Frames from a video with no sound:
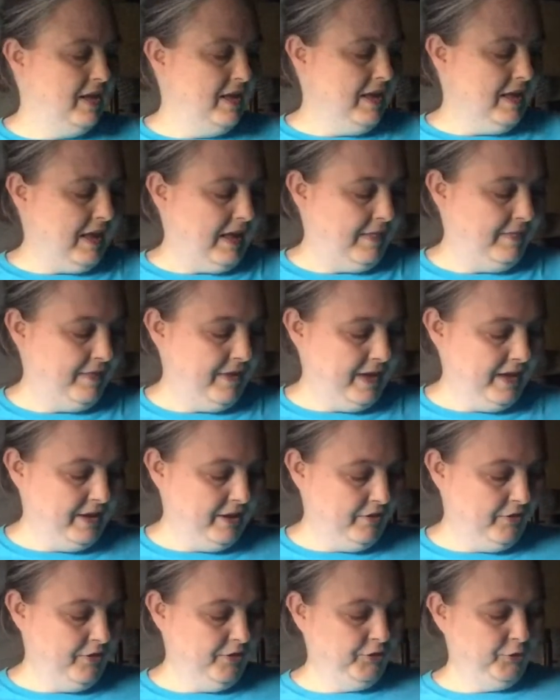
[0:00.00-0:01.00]
And
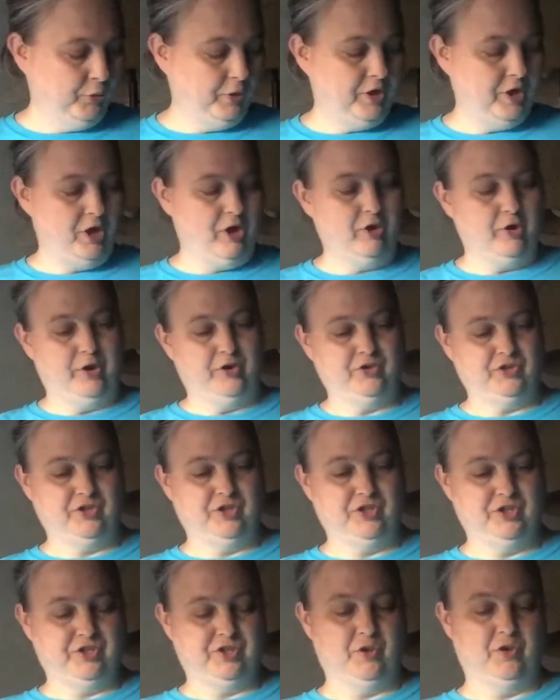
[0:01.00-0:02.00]
then this one here is
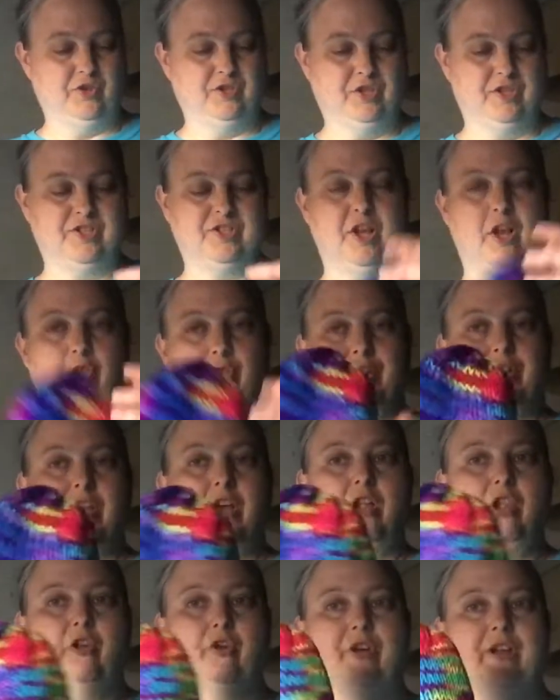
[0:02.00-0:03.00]
just the solid
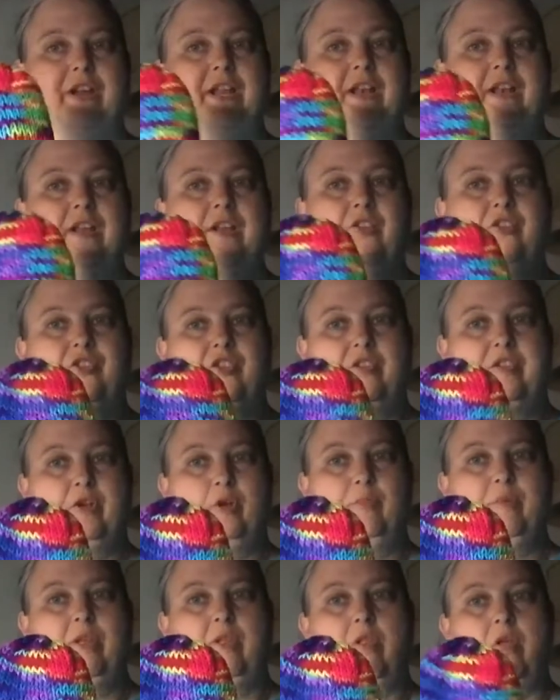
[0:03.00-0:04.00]
color, and it is a
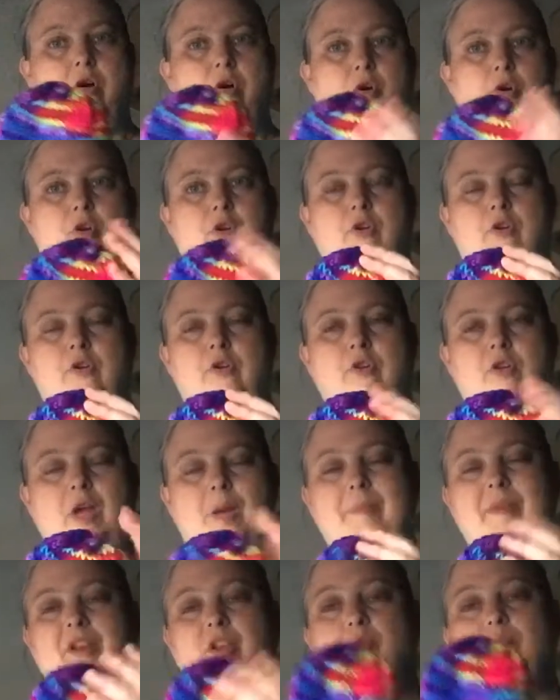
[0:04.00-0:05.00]
little bit longer, a
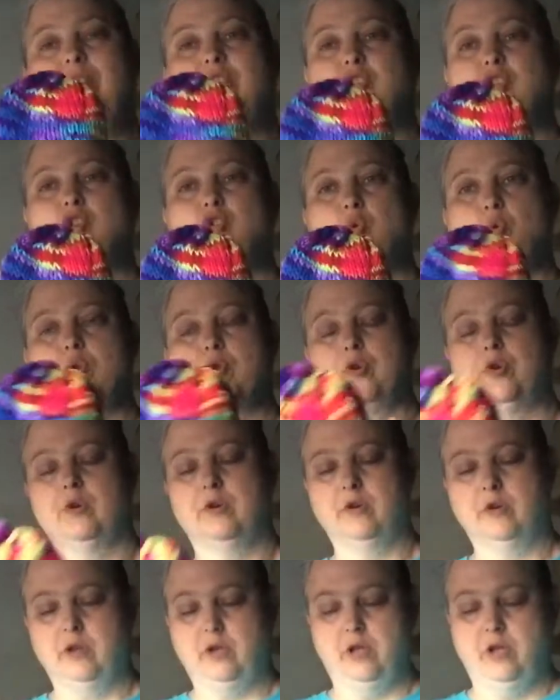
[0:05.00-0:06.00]
little bit shorter.
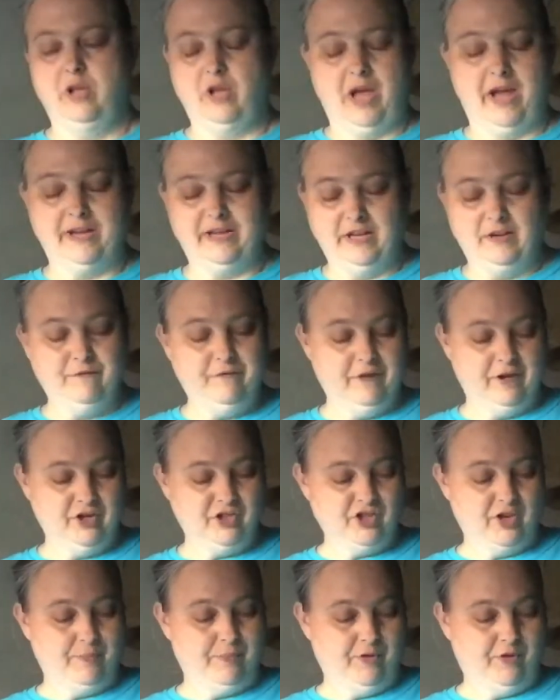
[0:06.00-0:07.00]
I did
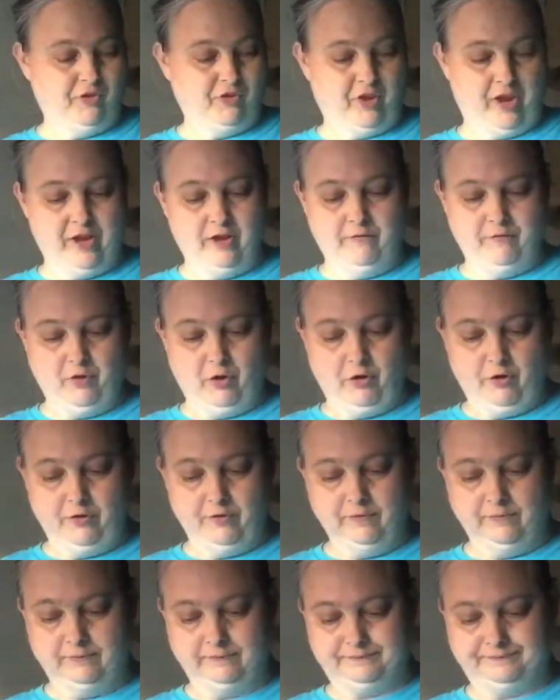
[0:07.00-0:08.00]
finish up this skein of
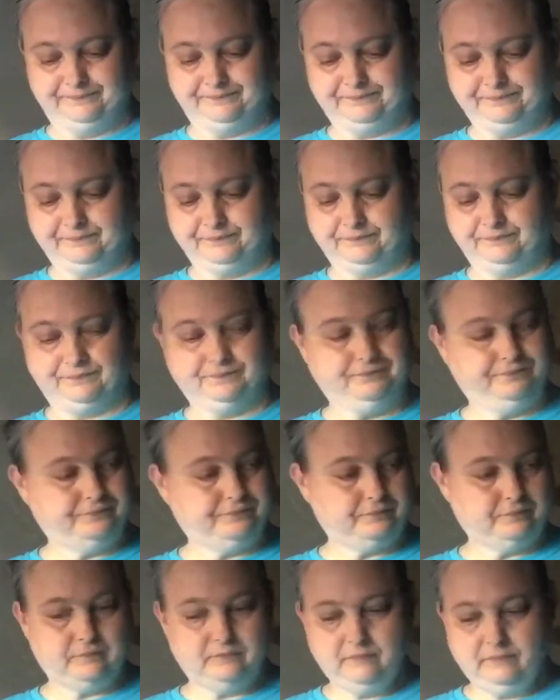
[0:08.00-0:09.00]
yarn.
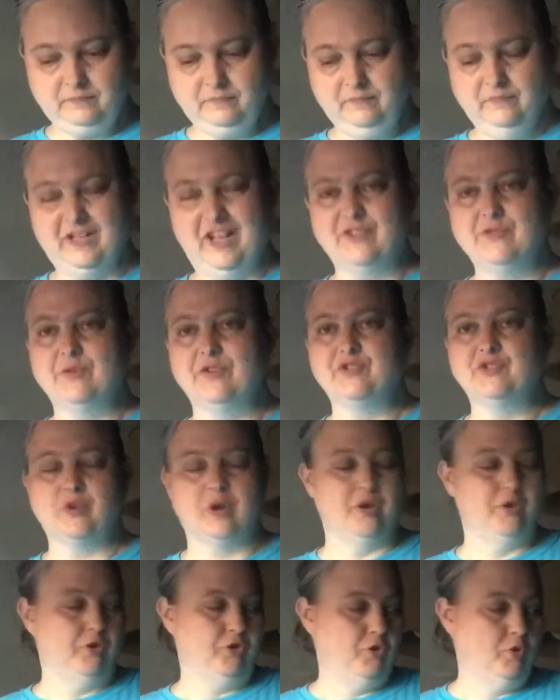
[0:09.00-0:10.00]
That's what I was
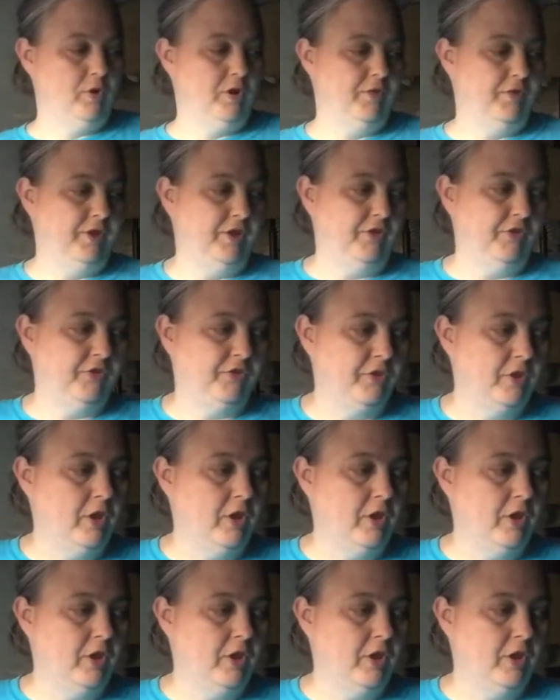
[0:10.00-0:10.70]
trying to do on these.